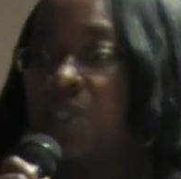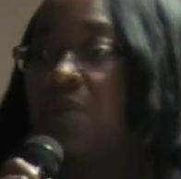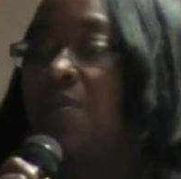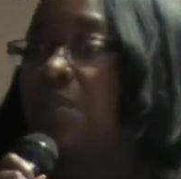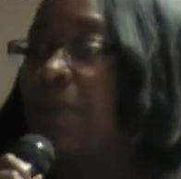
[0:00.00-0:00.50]
So
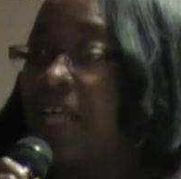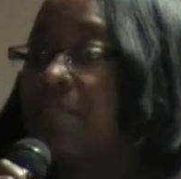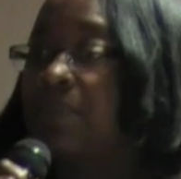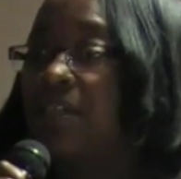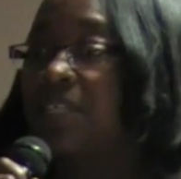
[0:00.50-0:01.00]
there was a
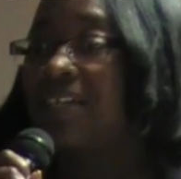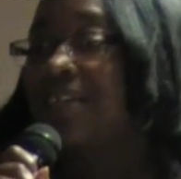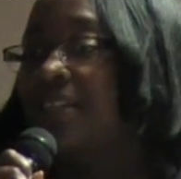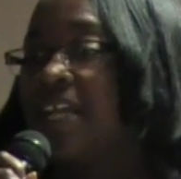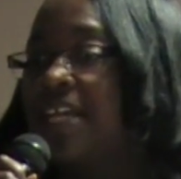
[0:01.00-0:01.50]
possibility
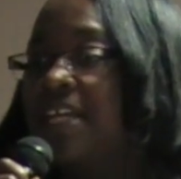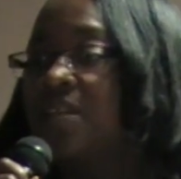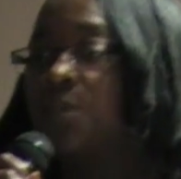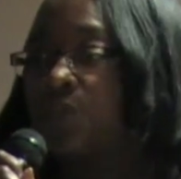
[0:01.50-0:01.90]
that he could have